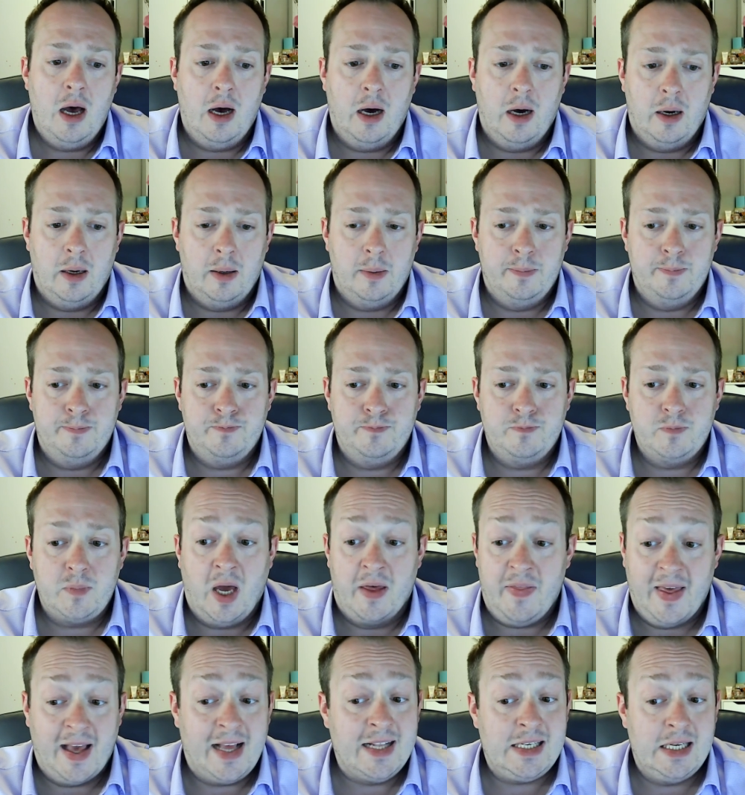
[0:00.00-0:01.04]
I
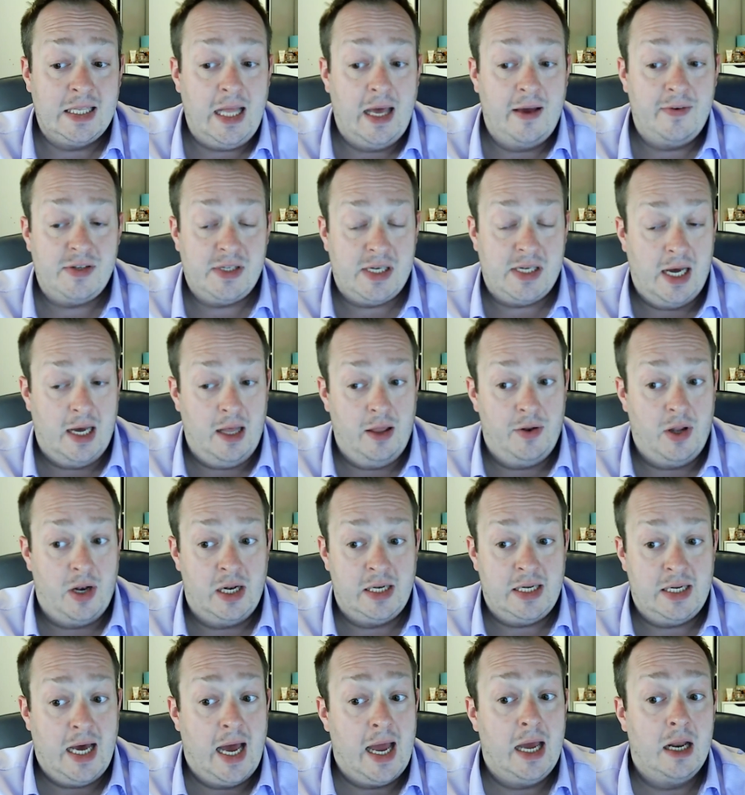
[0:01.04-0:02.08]
think it's a lifestyle and
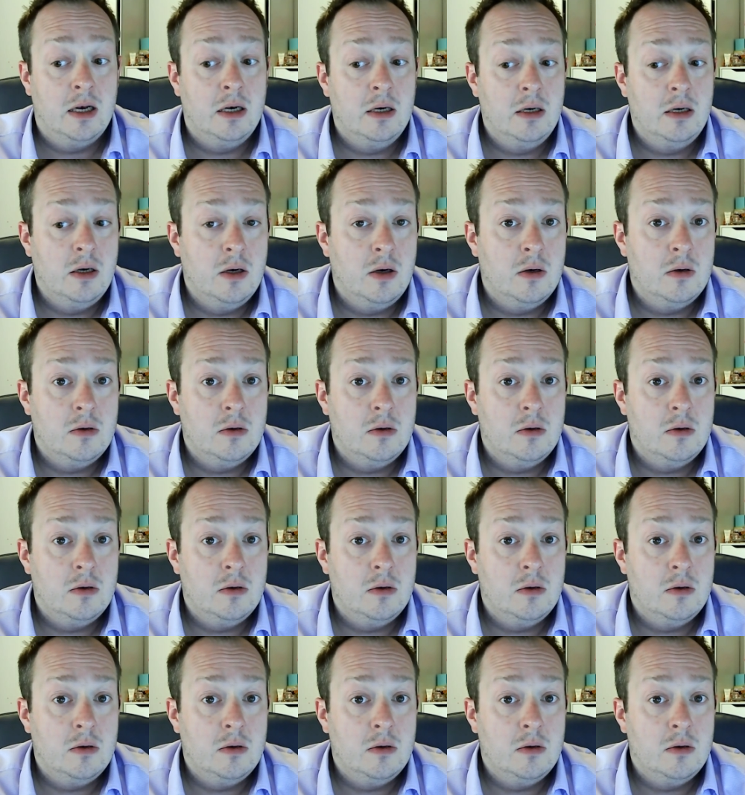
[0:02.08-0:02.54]
not a diet.